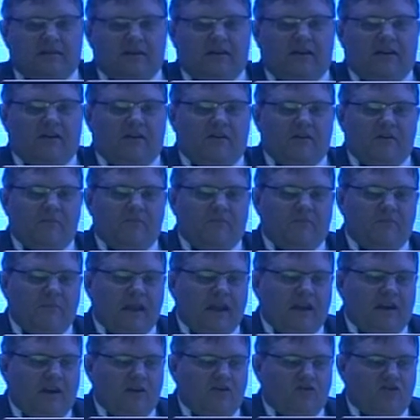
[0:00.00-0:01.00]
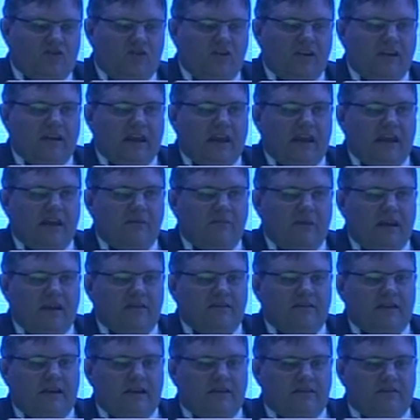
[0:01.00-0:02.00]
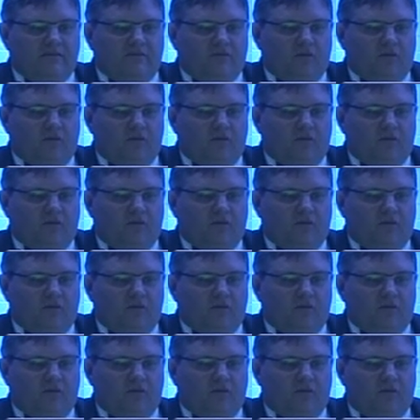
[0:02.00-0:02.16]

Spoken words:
the mechatronic element is